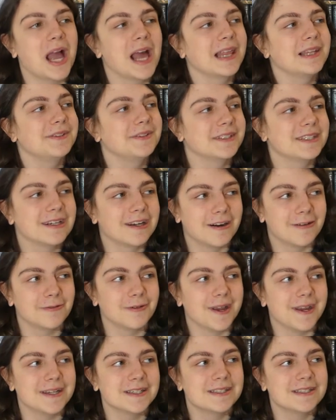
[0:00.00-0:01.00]
I literally cannot
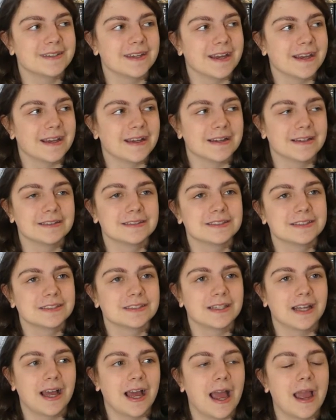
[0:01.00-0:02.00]
wait. And
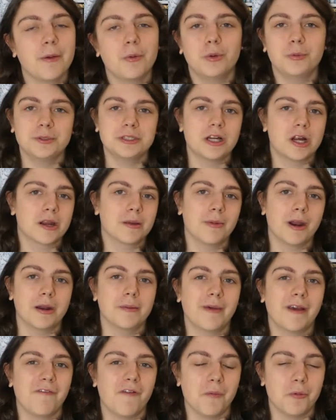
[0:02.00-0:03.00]
I will be talking about it
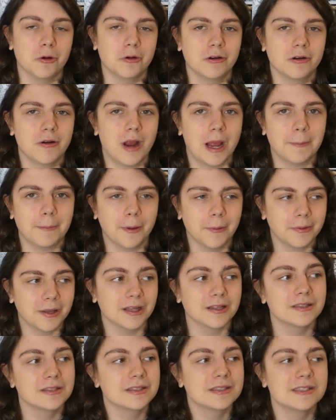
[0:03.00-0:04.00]
in my February wrap-up,
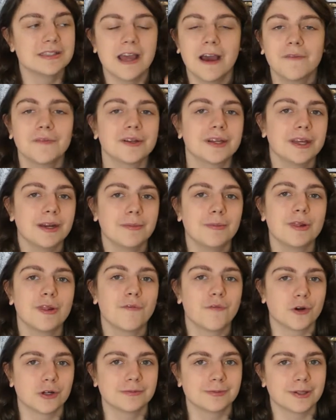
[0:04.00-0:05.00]
because it's definitely going to be the
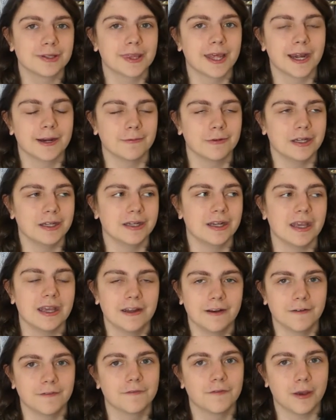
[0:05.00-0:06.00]
first book that I read
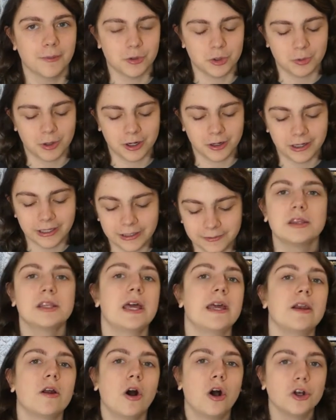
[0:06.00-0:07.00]
in February.
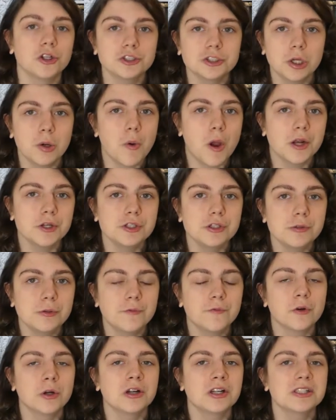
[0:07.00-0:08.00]
Then also on
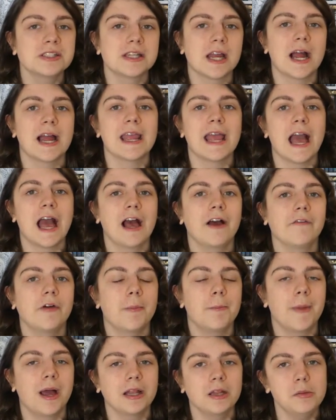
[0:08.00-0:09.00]
June 1st, I have
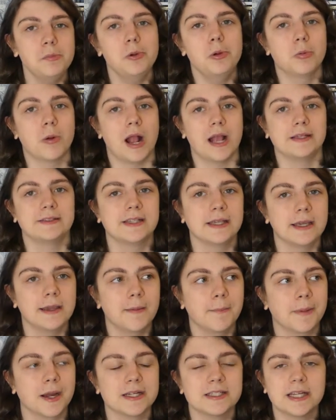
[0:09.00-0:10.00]
Malibu Rising
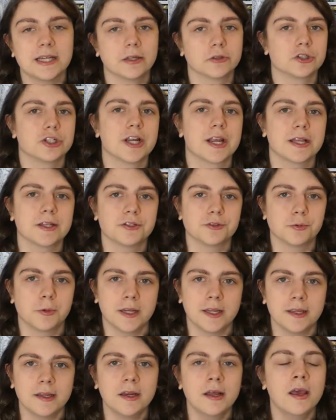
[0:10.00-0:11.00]
by Taylor Jenkins
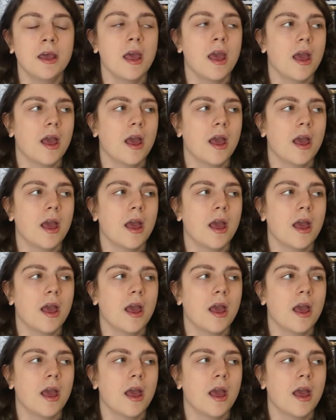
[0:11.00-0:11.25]
Reid.